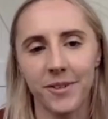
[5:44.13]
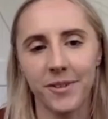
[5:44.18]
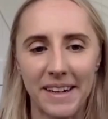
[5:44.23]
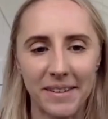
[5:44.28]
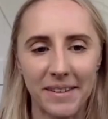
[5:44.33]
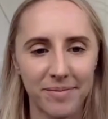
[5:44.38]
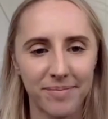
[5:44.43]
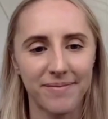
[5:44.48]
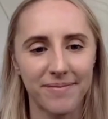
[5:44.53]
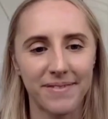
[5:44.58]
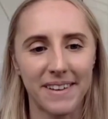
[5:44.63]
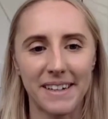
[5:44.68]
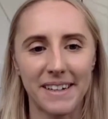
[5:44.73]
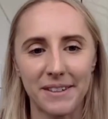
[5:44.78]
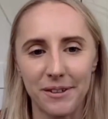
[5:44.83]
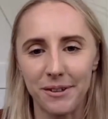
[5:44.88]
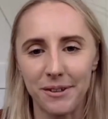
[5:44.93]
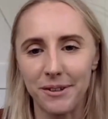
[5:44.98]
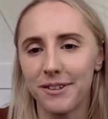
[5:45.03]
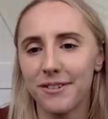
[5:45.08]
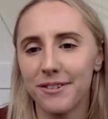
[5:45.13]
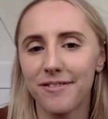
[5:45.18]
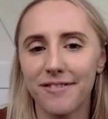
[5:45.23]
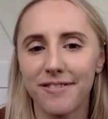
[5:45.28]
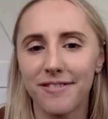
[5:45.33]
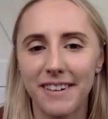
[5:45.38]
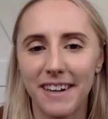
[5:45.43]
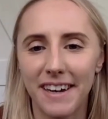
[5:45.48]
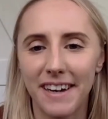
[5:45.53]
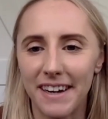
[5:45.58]
Great, thanks
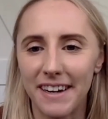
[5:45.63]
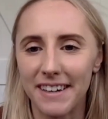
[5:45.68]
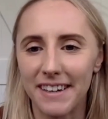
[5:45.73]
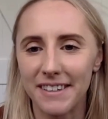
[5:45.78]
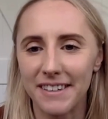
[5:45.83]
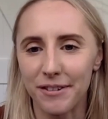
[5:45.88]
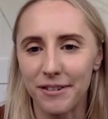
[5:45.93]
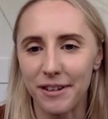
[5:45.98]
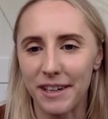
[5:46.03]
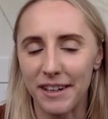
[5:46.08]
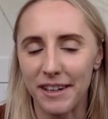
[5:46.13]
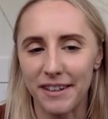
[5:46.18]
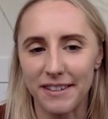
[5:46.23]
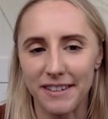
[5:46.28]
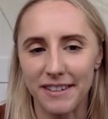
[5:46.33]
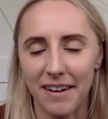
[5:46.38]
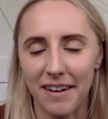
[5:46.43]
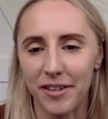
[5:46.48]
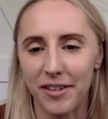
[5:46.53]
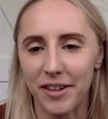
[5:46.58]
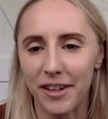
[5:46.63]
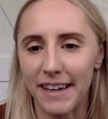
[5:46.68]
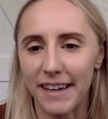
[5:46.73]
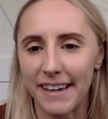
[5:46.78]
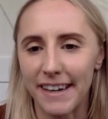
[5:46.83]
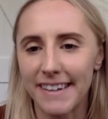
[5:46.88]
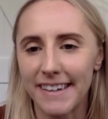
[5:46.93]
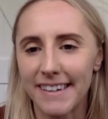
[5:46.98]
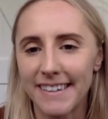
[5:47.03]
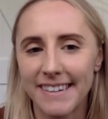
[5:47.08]
all. It's really good to have you
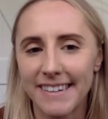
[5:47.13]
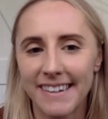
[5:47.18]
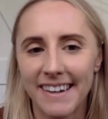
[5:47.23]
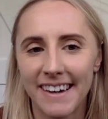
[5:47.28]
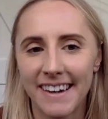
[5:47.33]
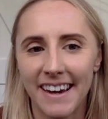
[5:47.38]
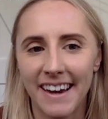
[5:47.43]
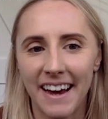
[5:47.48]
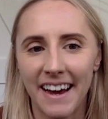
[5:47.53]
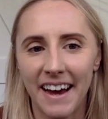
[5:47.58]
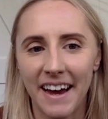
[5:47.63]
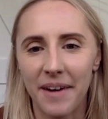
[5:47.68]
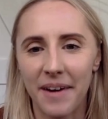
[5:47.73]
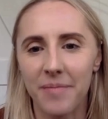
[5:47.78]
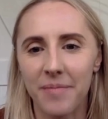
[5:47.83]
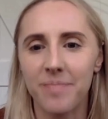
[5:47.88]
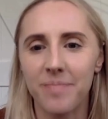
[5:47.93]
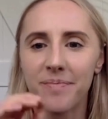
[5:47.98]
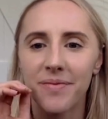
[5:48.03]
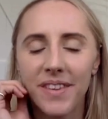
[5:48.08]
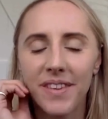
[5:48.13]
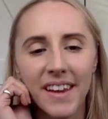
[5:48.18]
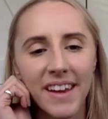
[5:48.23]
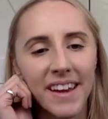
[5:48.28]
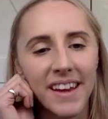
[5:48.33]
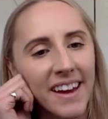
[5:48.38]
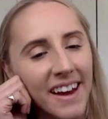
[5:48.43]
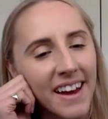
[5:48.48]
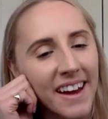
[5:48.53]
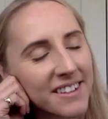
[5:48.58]
here.
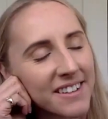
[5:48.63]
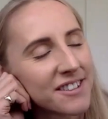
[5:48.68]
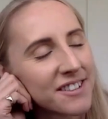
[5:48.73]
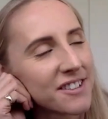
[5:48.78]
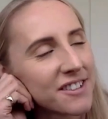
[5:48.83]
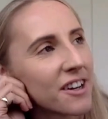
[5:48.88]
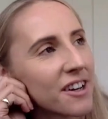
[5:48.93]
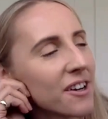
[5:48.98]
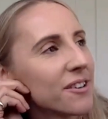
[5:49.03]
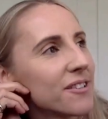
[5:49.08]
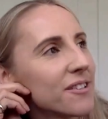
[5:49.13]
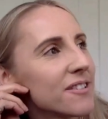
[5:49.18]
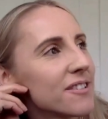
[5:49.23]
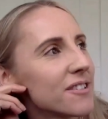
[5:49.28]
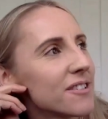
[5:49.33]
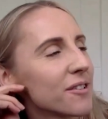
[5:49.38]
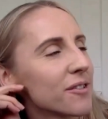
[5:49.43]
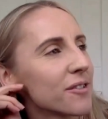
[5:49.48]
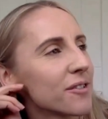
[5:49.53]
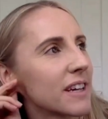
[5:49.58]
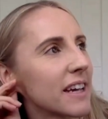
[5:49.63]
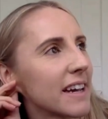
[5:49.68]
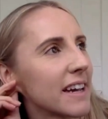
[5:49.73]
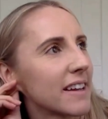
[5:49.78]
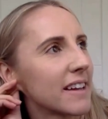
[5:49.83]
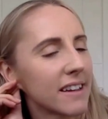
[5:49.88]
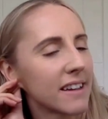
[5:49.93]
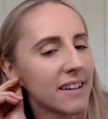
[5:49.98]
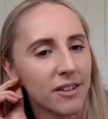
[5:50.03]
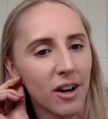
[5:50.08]
And so sort of
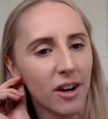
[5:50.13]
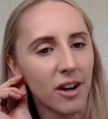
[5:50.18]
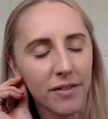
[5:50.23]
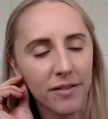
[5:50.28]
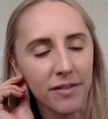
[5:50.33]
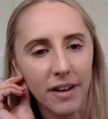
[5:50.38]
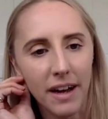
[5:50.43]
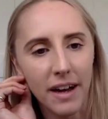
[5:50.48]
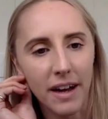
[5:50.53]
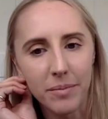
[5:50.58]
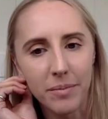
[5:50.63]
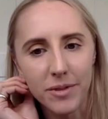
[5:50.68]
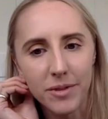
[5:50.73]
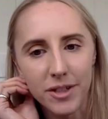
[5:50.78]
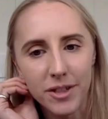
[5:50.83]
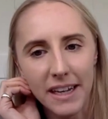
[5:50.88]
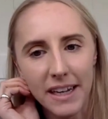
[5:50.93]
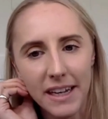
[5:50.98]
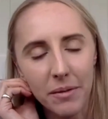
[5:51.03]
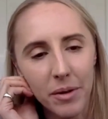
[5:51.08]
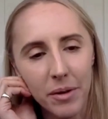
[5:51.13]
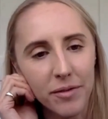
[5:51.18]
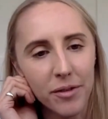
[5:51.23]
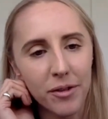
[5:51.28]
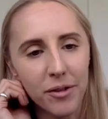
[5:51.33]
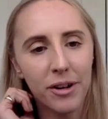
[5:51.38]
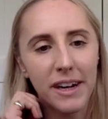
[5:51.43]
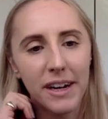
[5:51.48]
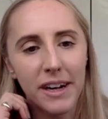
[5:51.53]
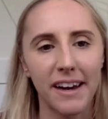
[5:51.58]
kick things off, Shalini, we've
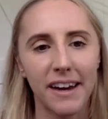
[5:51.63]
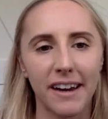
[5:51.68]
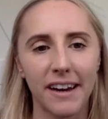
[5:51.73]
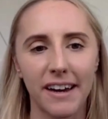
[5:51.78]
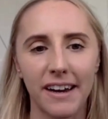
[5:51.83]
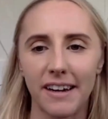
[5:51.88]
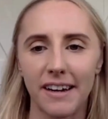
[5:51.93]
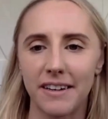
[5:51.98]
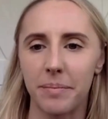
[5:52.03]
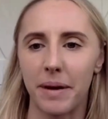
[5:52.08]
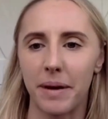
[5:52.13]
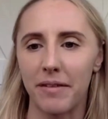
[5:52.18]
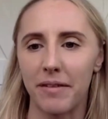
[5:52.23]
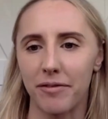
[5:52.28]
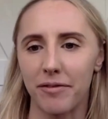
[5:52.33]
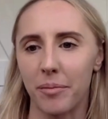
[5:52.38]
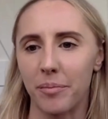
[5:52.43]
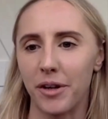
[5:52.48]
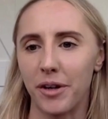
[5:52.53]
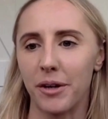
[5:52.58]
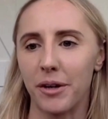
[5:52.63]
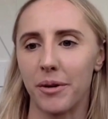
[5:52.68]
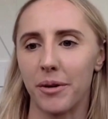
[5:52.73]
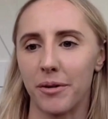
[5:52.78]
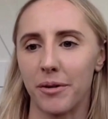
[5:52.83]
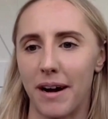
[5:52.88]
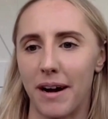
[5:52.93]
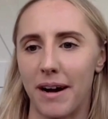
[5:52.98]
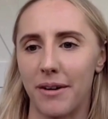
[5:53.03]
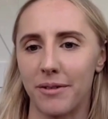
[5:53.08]
already heard a bit from you
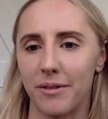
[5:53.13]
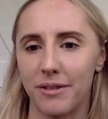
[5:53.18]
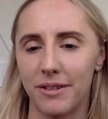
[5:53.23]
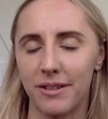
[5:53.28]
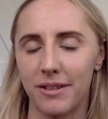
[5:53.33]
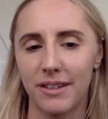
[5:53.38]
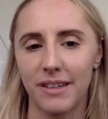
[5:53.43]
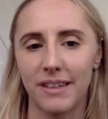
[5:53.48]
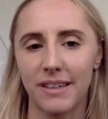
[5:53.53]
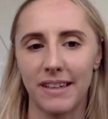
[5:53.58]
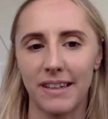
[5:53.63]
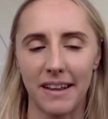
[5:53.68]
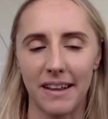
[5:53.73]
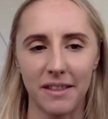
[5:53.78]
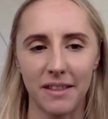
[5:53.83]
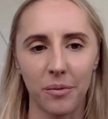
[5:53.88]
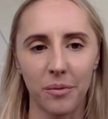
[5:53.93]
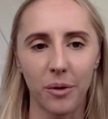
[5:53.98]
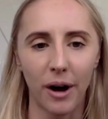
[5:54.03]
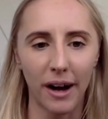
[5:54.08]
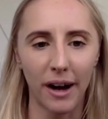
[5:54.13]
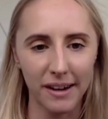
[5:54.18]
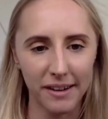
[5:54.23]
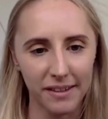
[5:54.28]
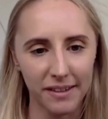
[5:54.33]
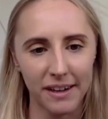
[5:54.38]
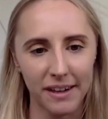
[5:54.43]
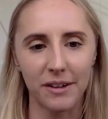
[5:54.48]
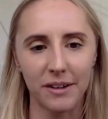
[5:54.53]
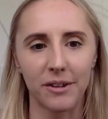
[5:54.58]
around like the
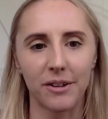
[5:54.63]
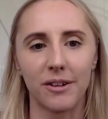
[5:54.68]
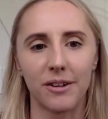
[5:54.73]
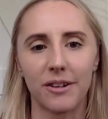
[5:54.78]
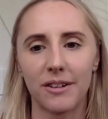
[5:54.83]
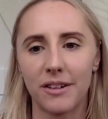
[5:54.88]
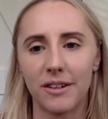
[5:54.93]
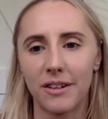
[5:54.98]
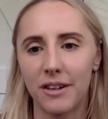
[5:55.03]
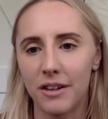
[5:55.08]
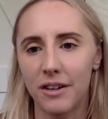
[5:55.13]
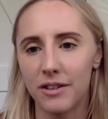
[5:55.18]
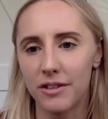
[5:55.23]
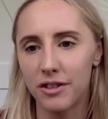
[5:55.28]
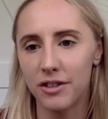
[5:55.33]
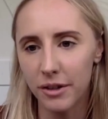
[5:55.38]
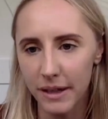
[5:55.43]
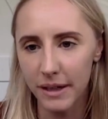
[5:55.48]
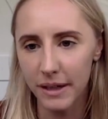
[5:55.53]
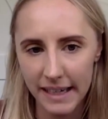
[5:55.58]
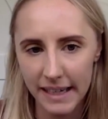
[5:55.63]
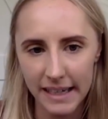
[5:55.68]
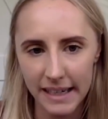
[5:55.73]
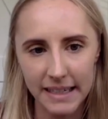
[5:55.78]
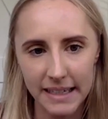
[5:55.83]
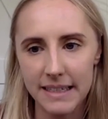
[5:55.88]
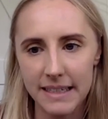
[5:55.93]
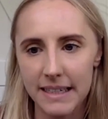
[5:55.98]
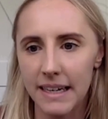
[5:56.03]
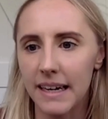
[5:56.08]
work that you're doing in
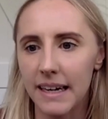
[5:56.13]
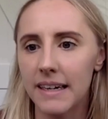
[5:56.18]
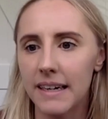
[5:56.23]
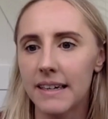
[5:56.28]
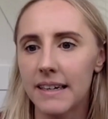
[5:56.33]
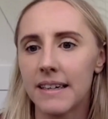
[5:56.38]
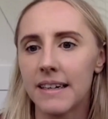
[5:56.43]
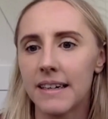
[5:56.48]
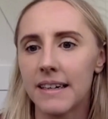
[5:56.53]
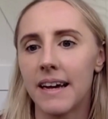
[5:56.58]
India.